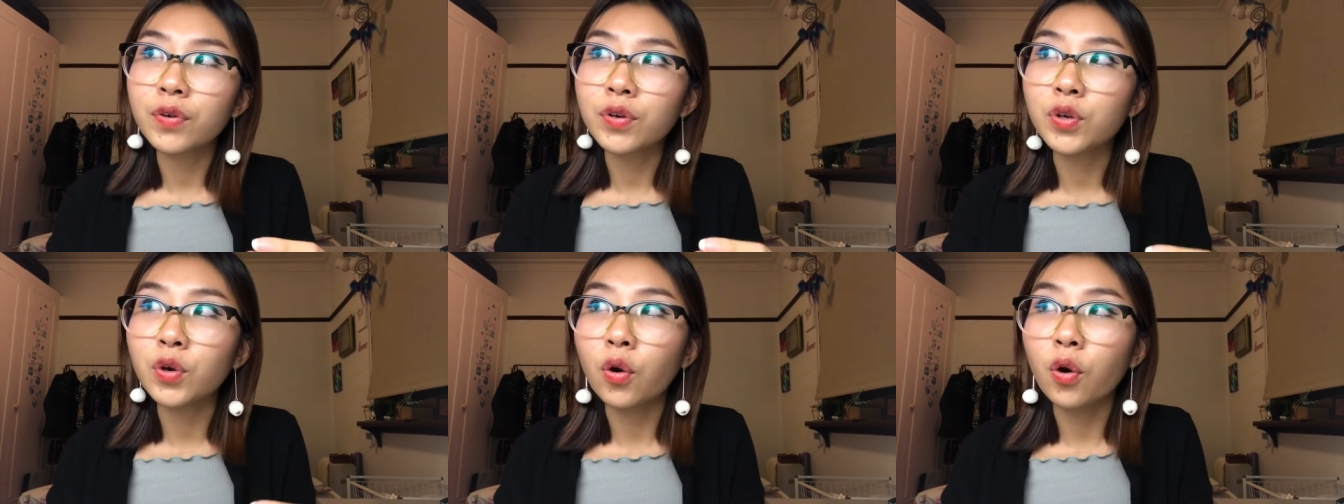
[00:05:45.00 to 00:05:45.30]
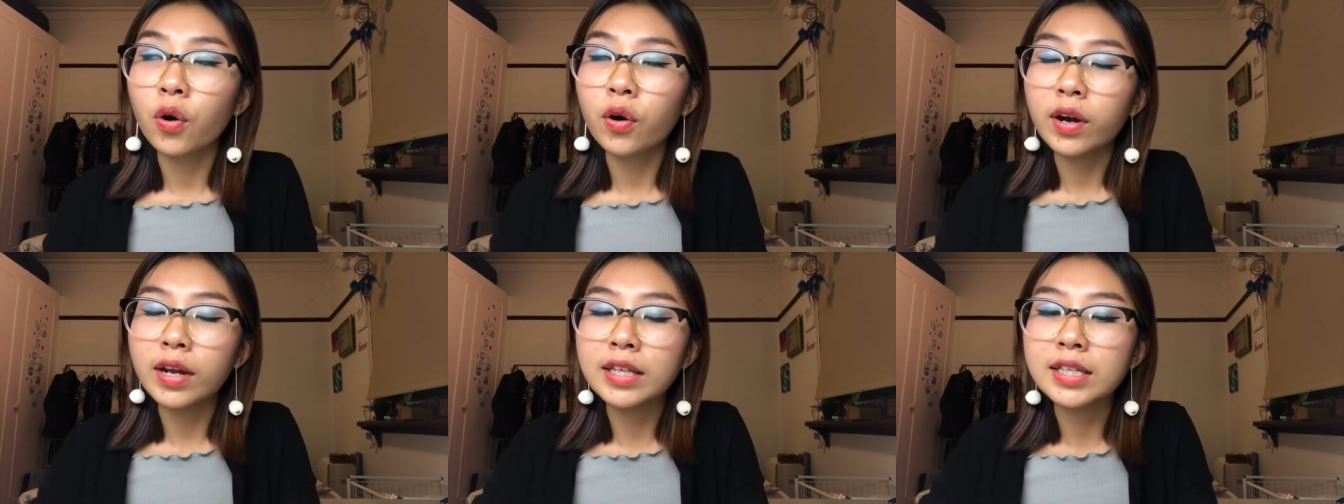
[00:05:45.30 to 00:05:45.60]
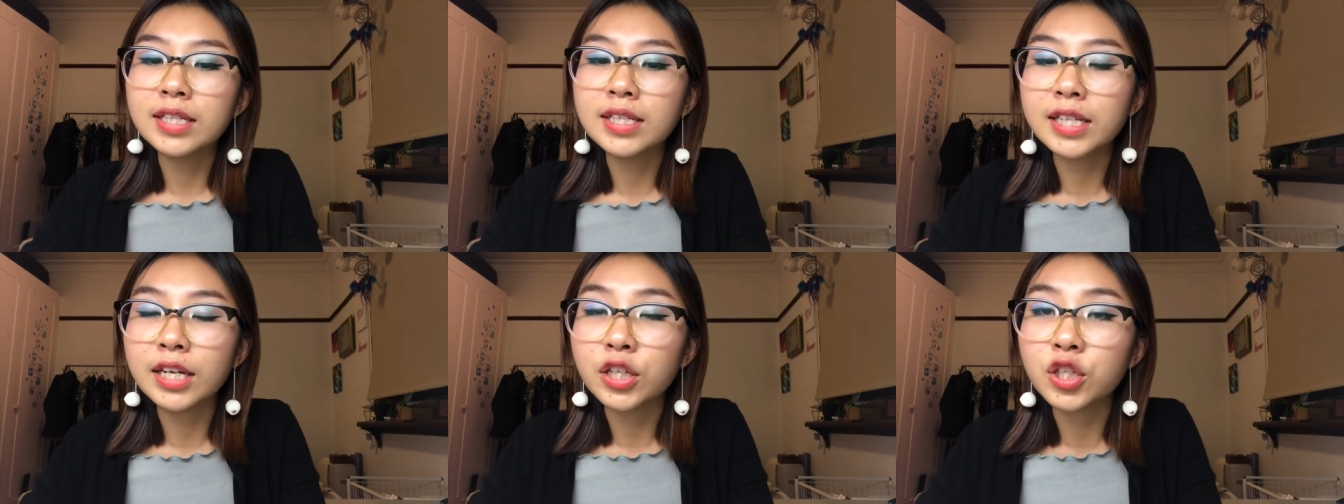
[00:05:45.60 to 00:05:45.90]
your
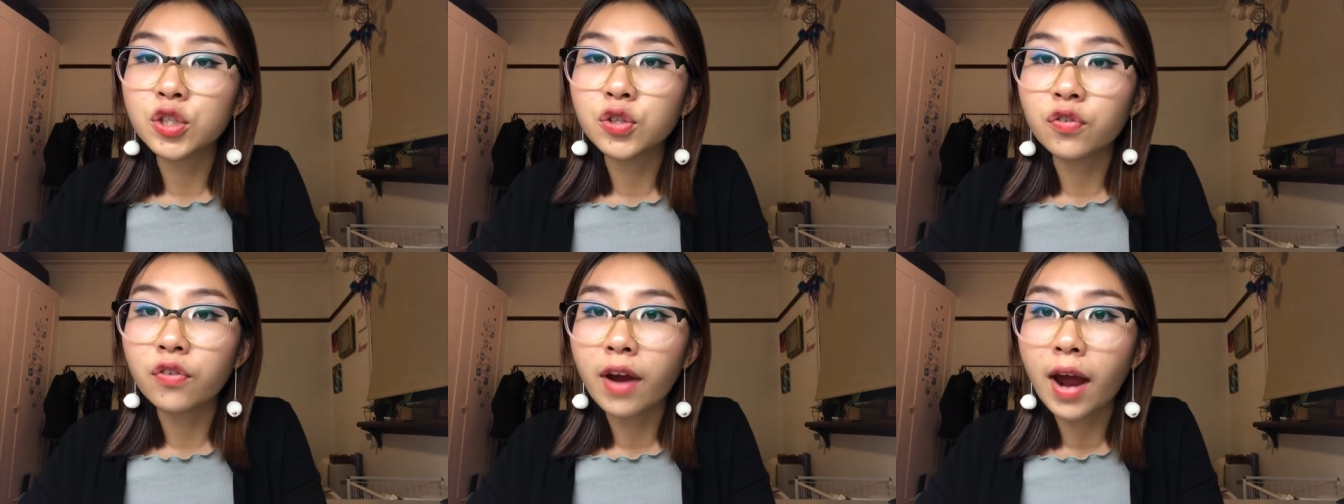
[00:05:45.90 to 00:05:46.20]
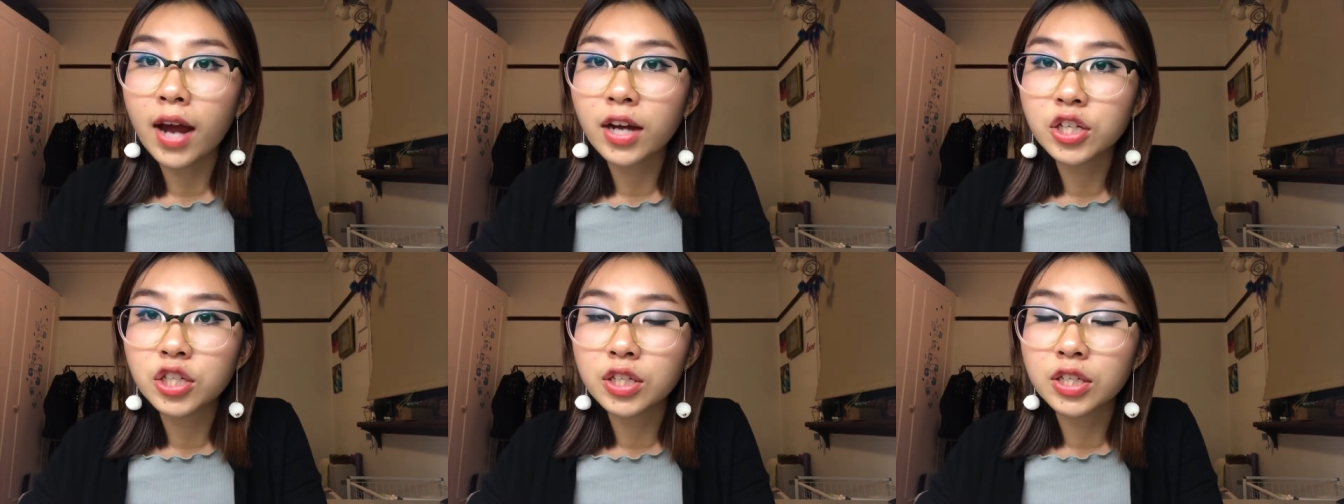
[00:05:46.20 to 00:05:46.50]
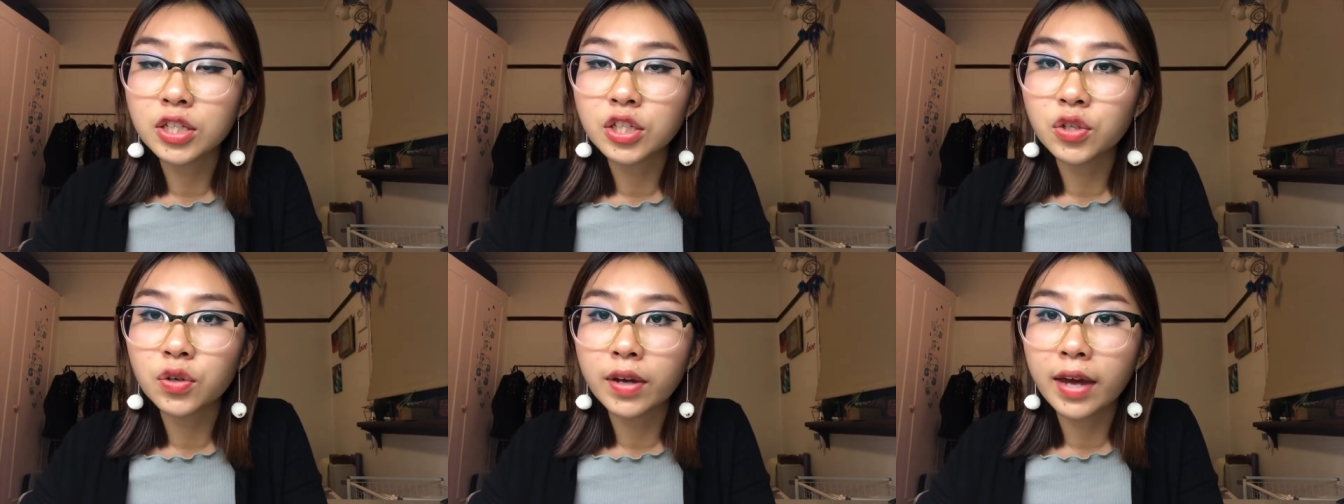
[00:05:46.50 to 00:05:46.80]
instinctual
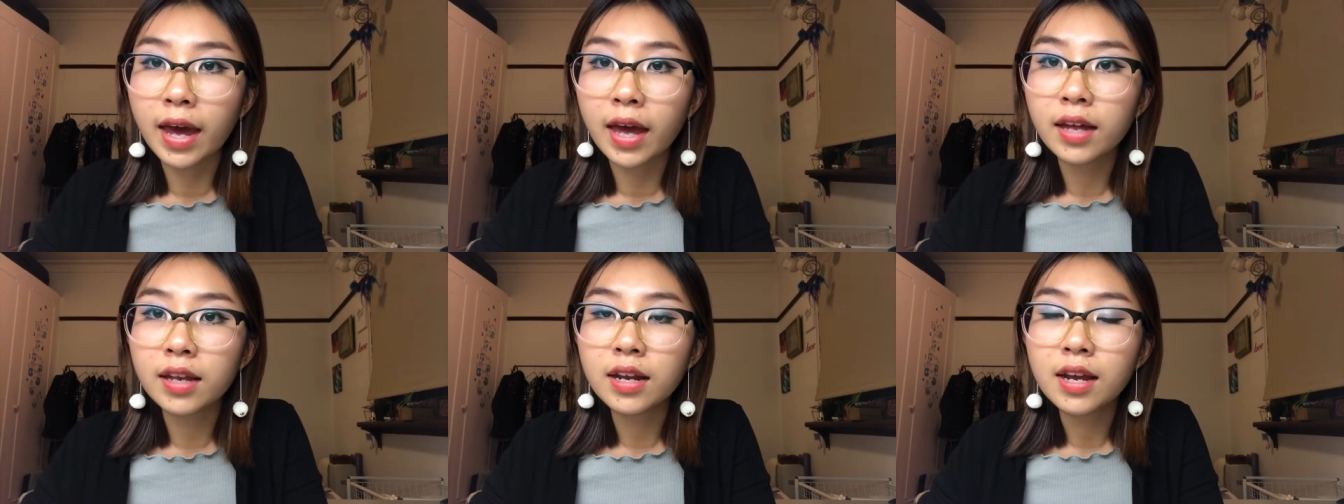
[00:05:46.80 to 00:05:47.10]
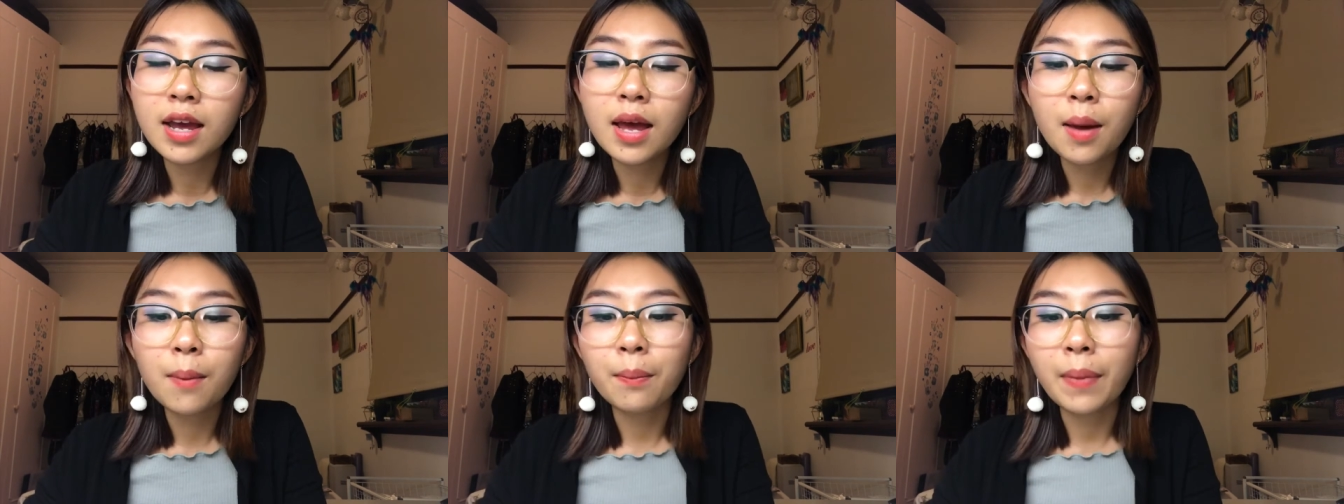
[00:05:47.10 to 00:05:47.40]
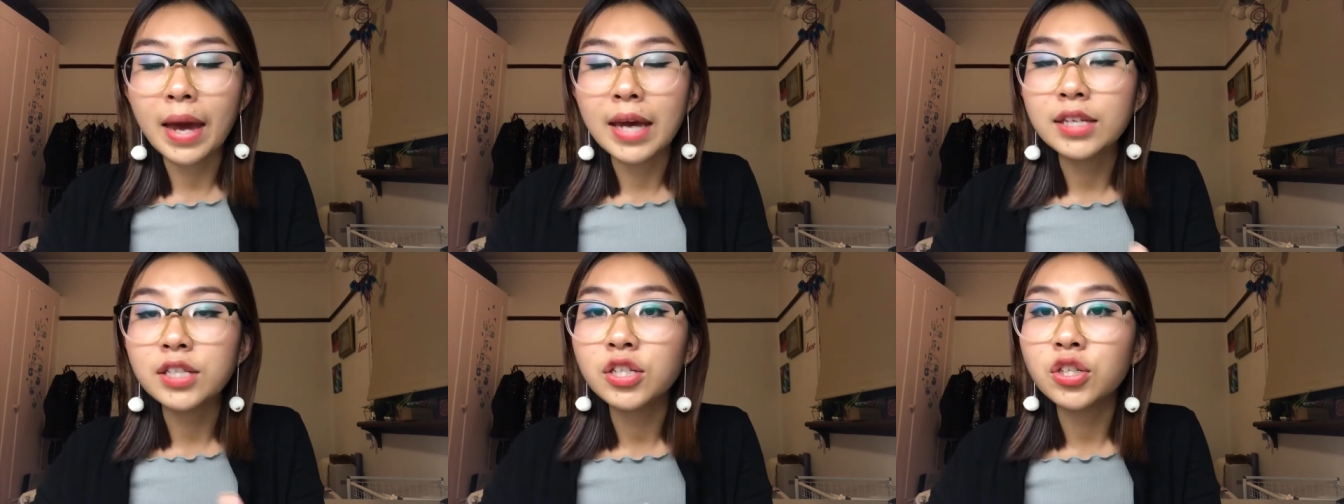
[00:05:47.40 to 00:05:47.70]
reactions you get
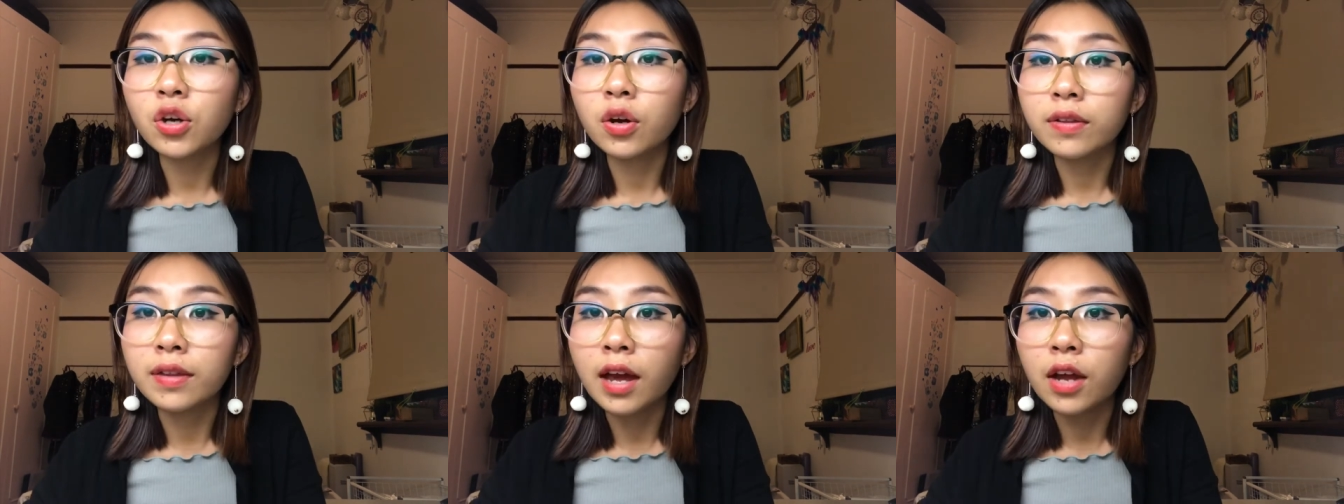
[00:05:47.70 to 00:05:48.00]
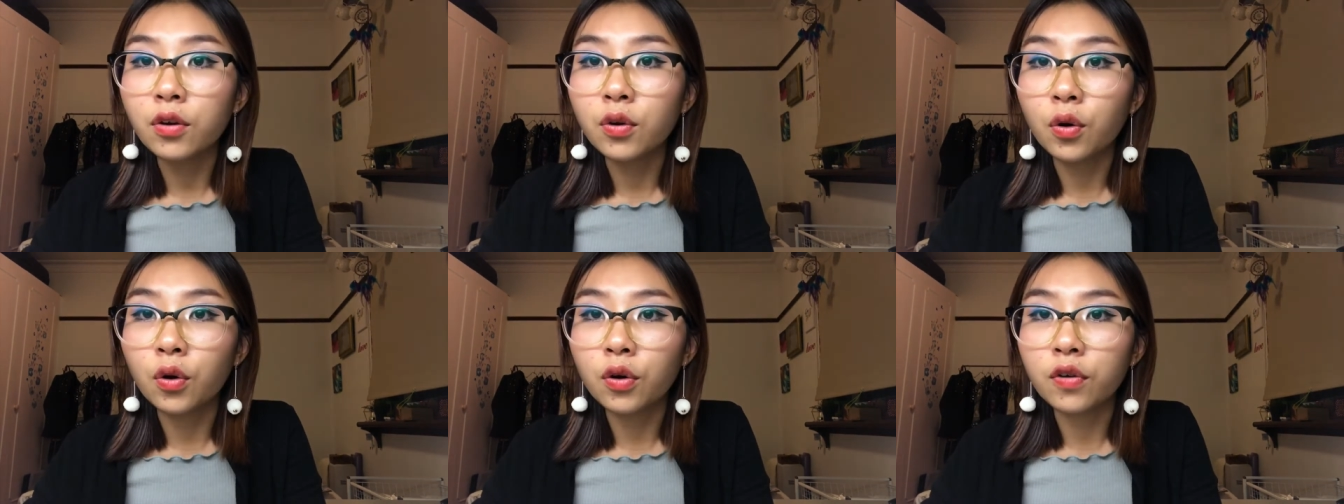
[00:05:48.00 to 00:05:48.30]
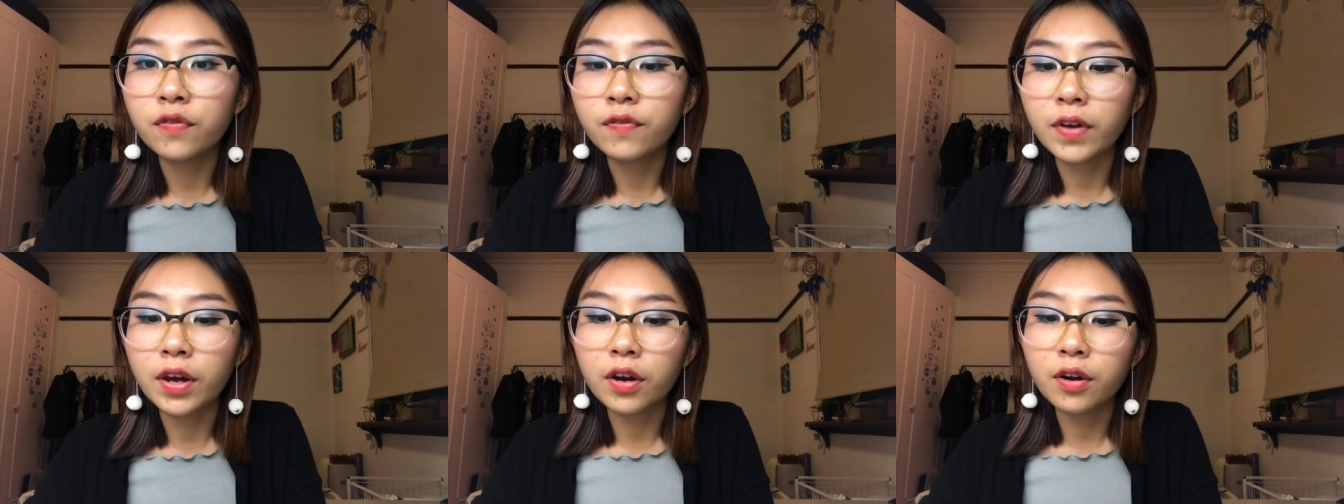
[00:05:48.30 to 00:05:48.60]
based on that core
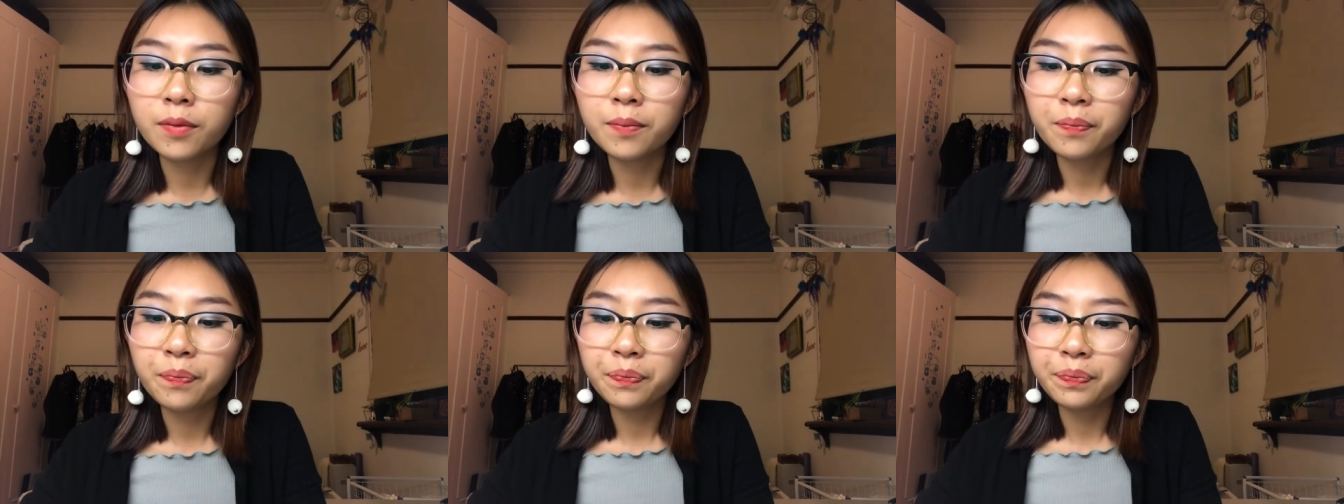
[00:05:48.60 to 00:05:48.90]
fear.